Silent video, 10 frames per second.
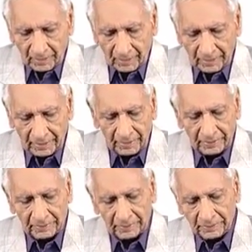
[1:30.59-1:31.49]

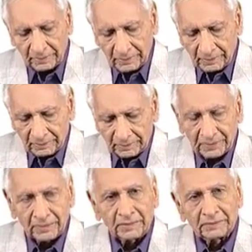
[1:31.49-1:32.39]
and
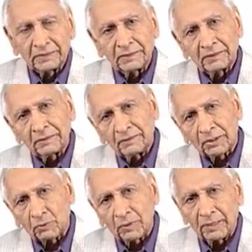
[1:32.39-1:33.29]
these
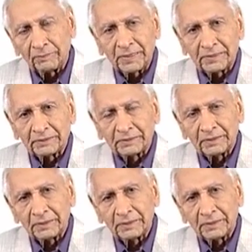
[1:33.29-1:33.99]
requirements